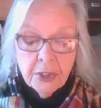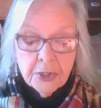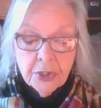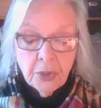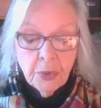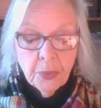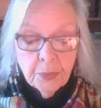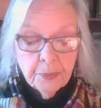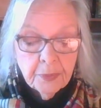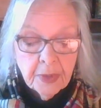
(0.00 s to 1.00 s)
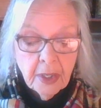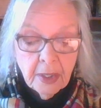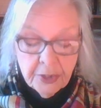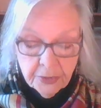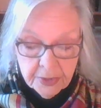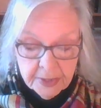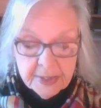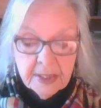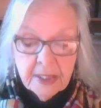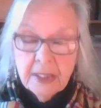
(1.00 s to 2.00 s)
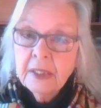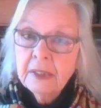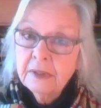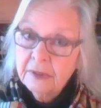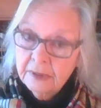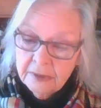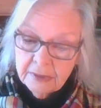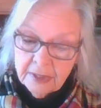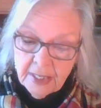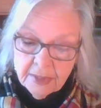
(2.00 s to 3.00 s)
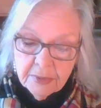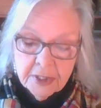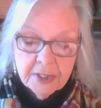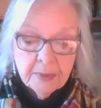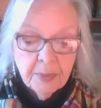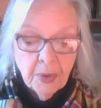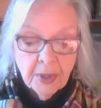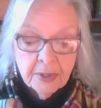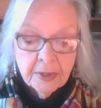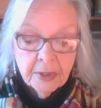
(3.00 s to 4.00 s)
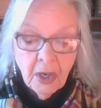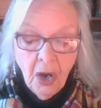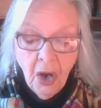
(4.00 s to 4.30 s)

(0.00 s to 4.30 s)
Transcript: So, you can see language is important.